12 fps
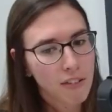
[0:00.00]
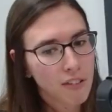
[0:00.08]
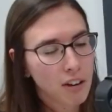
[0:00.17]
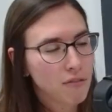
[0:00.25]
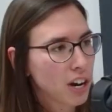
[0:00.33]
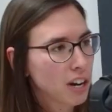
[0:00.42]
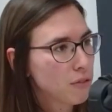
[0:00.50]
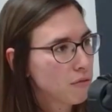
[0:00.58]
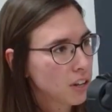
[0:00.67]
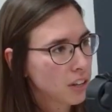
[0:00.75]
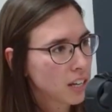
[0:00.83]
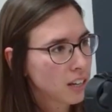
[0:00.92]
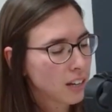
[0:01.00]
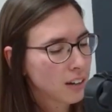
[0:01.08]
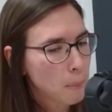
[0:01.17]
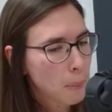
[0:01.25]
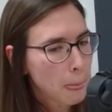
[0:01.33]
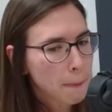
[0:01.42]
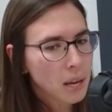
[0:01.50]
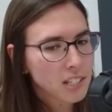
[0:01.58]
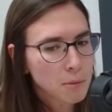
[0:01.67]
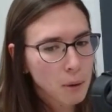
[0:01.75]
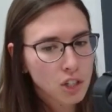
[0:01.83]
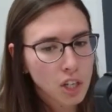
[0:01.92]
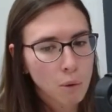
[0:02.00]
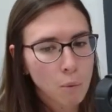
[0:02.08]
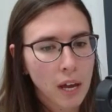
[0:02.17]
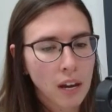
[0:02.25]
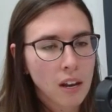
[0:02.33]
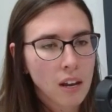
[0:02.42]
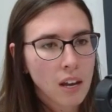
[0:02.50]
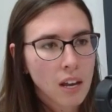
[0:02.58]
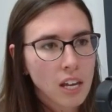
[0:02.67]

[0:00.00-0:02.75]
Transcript: I find very fulfilling. And especially when